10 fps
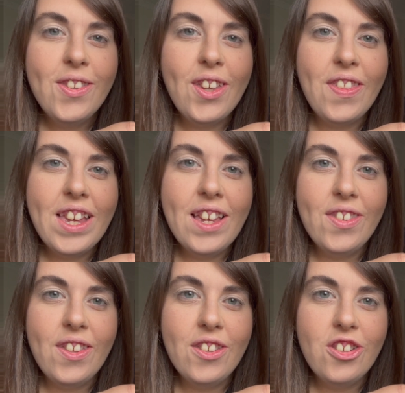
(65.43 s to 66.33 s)
So these
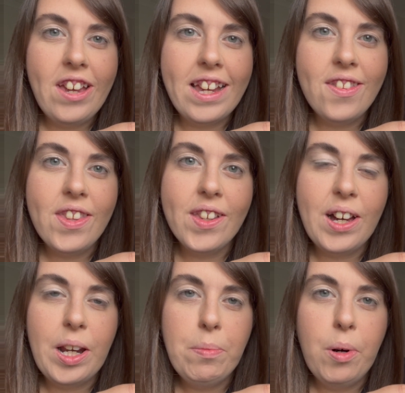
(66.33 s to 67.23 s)
are the shades in the
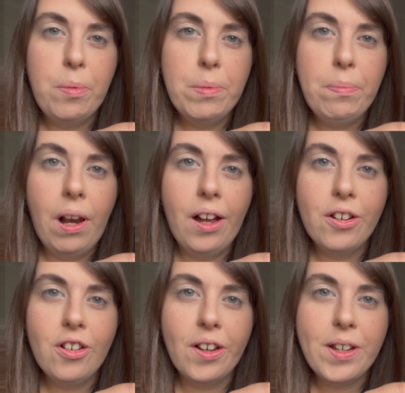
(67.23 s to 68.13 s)
Colourpop
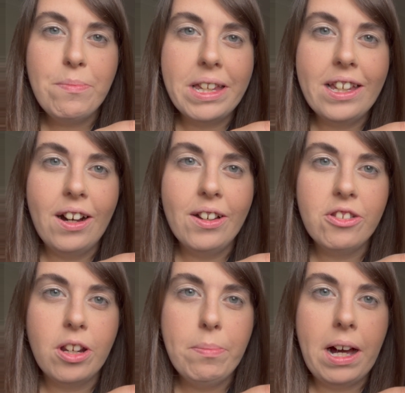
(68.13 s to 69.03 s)
Plush Like Me
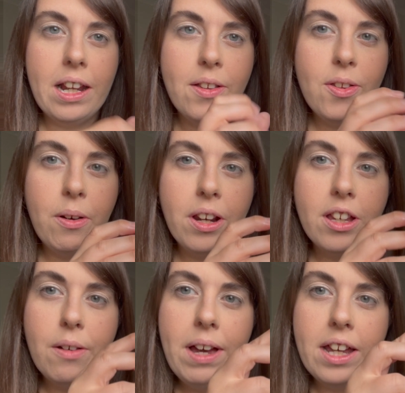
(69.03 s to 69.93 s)
eyeshadow palette. So I'm going
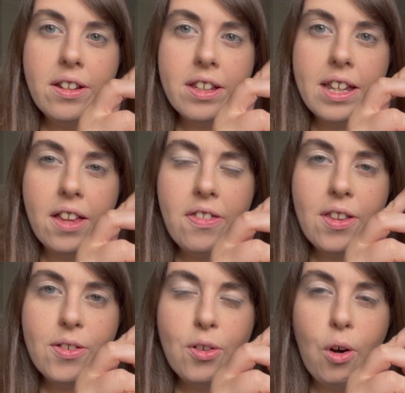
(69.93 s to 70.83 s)
to go ahead and get
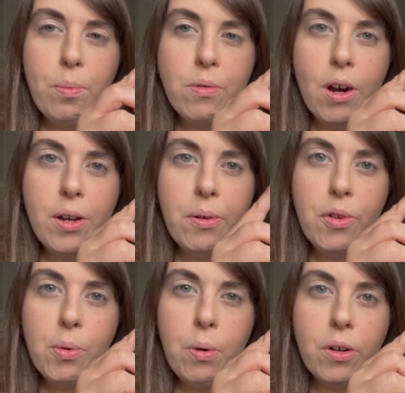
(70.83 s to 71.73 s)
this top row
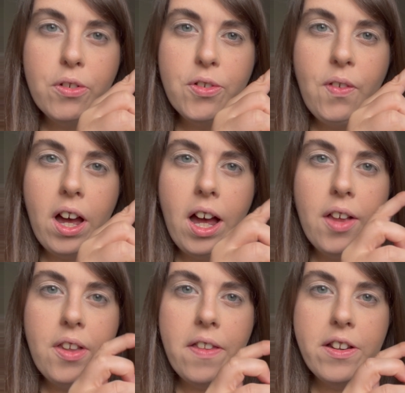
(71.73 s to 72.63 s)
swatched
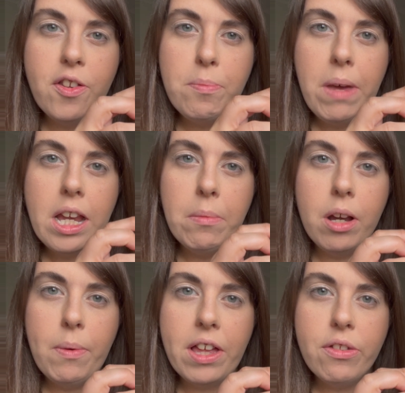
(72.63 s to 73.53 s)
first and then just make my
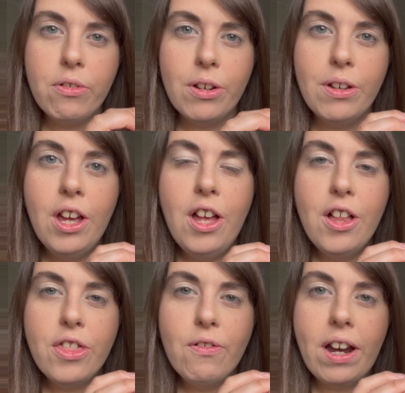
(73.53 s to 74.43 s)
way through
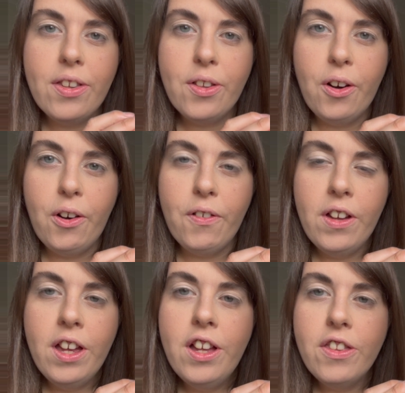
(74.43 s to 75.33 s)
the rest of
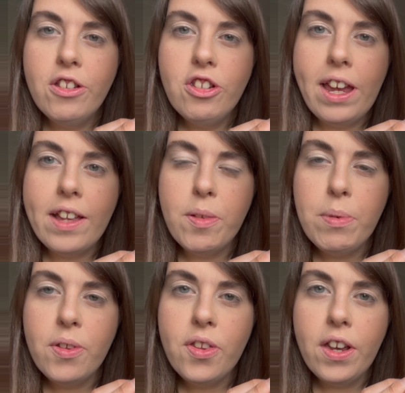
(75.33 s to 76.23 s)
the shades.
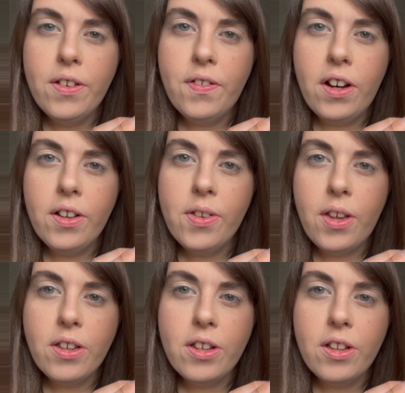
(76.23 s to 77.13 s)
But so far
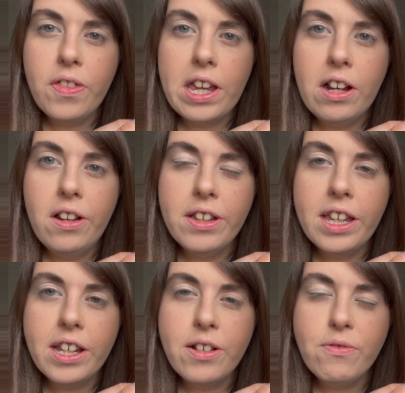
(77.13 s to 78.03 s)
so good. They are
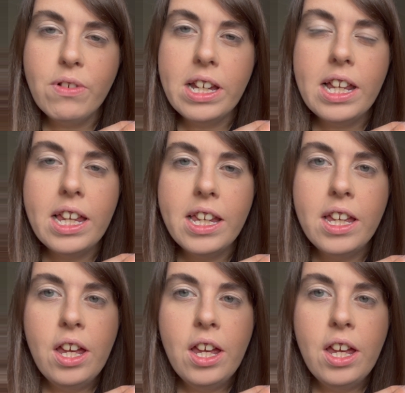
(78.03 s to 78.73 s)
looking really